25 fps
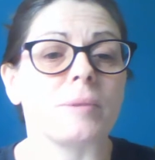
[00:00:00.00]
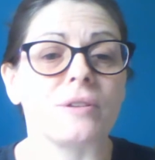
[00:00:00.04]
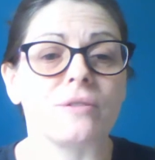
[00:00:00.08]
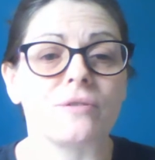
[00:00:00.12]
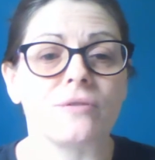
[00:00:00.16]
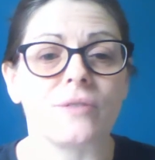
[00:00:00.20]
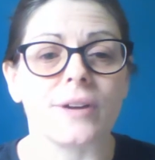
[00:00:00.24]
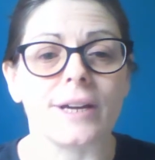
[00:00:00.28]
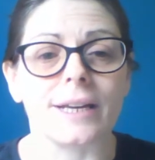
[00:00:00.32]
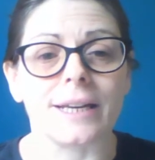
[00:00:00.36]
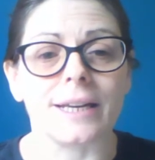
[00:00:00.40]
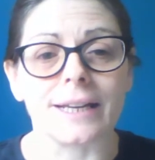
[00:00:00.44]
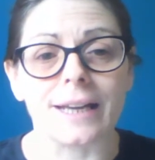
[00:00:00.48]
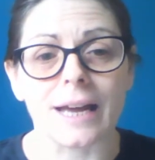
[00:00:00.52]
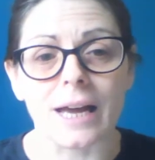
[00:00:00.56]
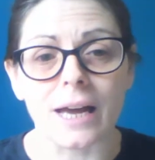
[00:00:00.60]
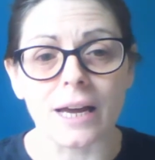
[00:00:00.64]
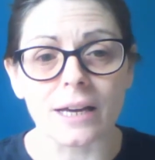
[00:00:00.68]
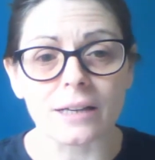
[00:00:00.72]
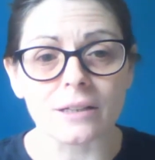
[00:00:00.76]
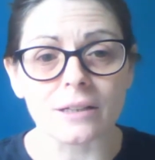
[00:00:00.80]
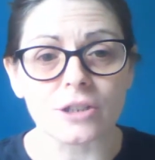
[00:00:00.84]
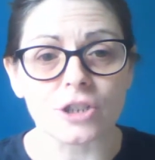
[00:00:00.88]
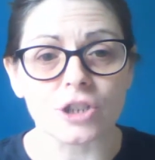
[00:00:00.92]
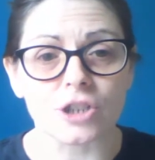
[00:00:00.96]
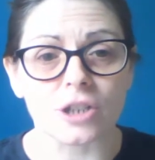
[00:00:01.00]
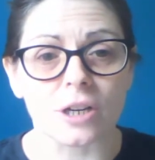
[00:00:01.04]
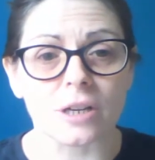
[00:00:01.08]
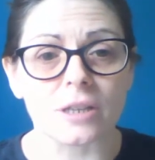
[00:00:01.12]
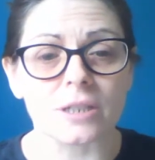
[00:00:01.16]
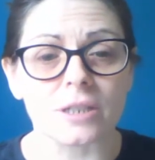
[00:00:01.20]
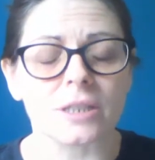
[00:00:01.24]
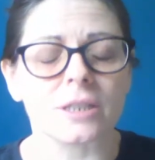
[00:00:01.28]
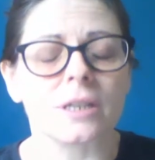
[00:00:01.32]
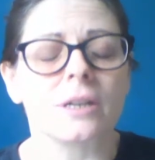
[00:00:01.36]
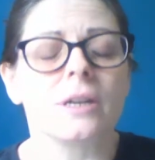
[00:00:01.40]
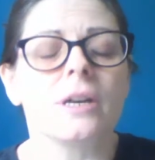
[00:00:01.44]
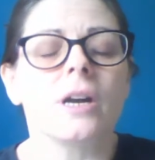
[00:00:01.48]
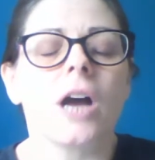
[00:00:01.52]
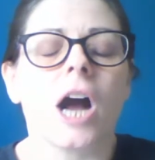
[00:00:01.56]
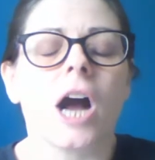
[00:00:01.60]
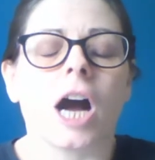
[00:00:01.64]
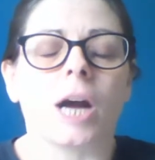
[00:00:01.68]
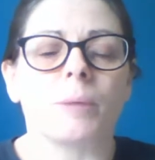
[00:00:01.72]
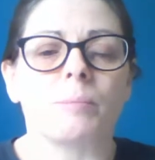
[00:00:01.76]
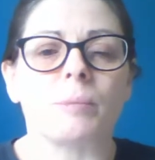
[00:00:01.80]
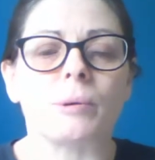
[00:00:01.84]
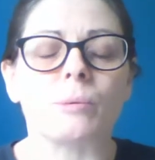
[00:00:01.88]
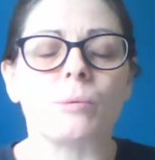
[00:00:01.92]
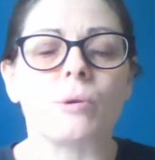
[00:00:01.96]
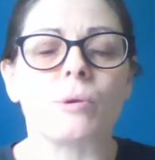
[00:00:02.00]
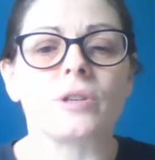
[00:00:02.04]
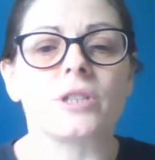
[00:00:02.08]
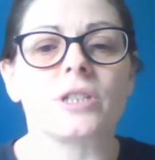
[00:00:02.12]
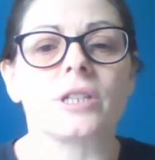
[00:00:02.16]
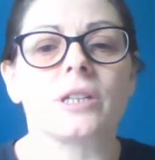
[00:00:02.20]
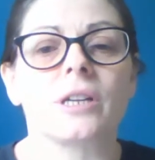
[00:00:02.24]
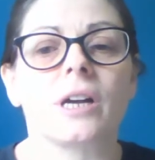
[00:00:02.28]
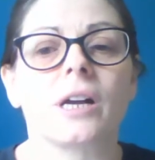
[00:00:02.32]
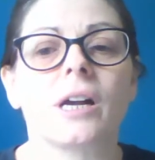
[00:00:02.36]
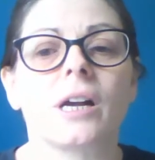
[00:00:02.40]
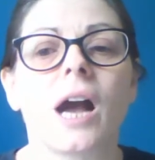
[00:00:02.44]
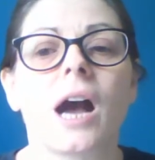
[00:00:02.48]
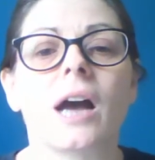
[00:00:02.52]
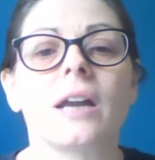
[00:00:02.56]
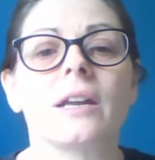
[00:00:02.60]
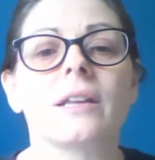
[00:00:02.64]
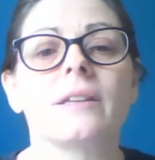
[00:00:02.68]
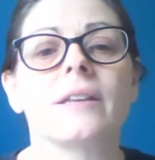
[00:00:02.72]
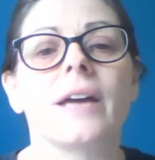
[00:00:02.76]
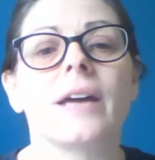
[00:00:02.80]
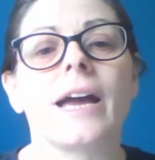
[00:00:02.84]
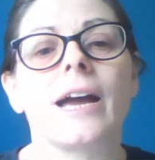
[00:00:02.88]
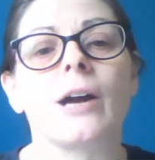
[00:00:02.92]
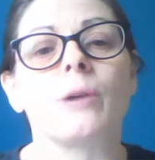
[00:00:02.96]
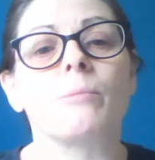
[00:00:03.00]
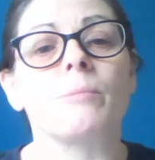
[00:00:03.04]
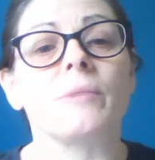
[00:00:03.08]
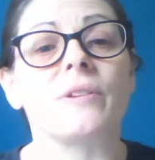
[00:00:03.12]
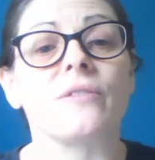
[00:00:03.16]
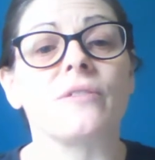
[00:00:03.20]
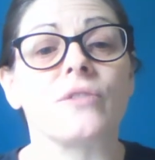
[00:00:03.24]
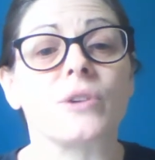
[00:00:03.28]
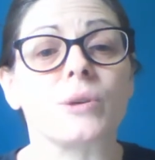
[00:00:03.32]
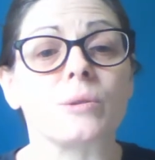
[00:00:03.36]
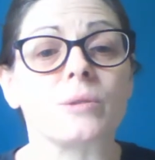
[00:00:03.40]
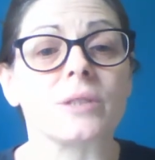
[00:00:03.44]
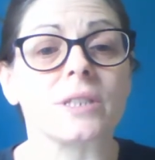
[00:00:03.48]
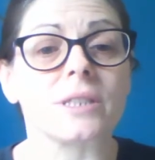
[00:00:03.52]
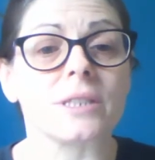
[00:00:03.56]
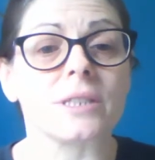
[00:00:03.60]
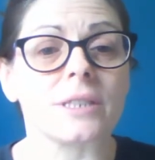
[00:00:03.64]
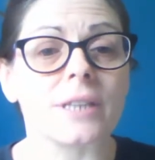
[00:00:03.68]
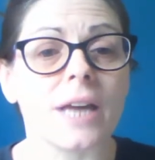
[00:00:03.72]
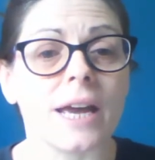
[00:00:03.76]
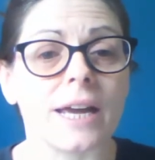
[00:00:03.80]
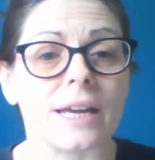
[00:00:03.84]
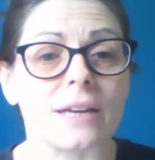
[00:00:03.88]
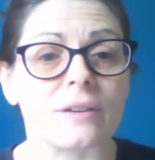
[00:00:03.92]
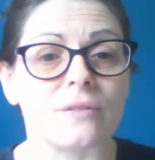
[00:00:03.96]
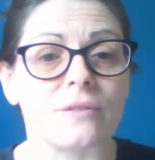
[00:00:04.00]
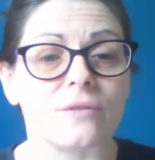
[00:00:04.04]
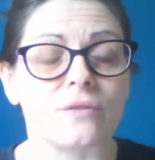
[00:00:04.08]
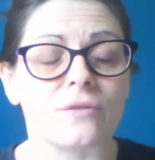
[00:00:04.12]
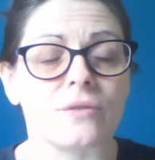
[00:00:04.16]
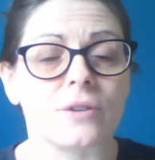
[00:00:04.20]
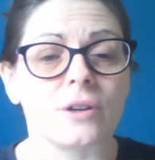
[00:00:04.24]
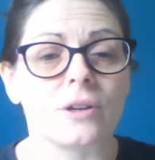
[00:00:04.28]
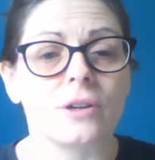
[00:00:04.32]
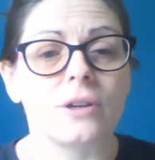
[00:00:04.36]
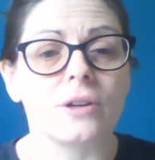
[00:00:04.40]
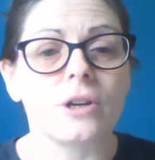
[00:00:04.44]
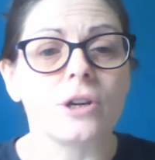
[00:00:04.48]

feeling anxious, I'd be wanting a colour that helped me feel safe,